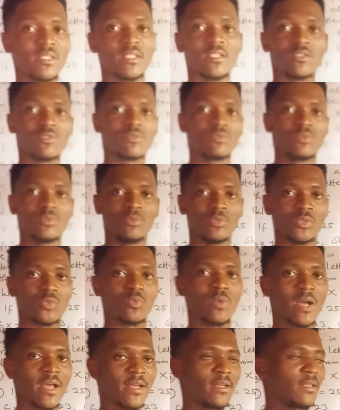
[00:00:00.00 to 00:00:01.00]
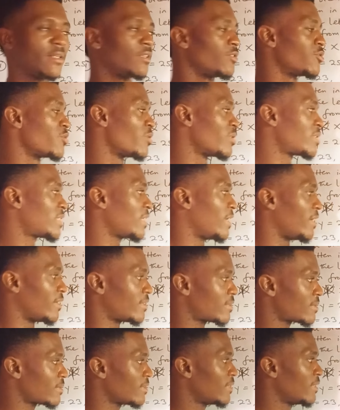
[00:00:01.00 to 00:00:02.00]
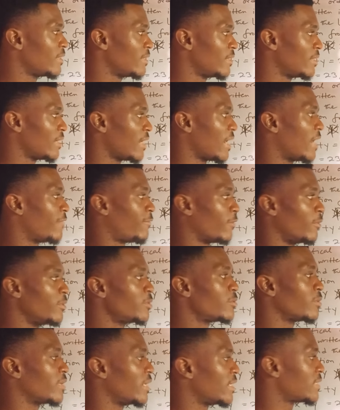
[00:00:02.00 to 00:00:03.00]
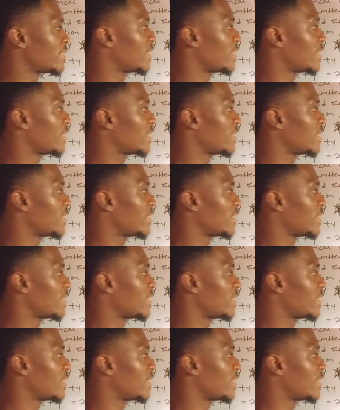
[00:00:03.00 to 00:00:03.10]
business to do with y, just x. And for we to